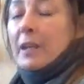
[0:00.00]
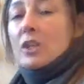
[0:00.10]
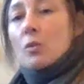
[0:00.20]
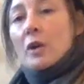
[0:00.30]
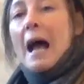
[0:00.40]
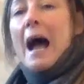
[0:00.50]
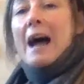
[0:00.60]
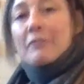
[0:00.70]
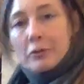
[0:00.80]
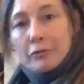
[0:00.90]
You want to
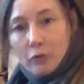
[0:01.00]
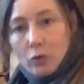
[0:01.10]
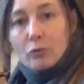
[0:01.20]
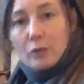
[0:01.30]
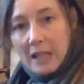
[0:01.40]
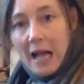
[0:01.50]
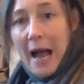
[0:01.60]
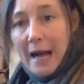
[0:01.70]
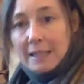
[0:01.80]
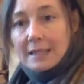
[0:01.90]
have your foot
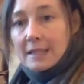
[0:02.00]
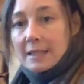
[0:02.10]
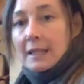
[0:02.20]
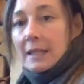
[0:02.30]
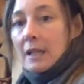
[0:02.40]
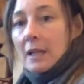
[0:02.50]
relaxed.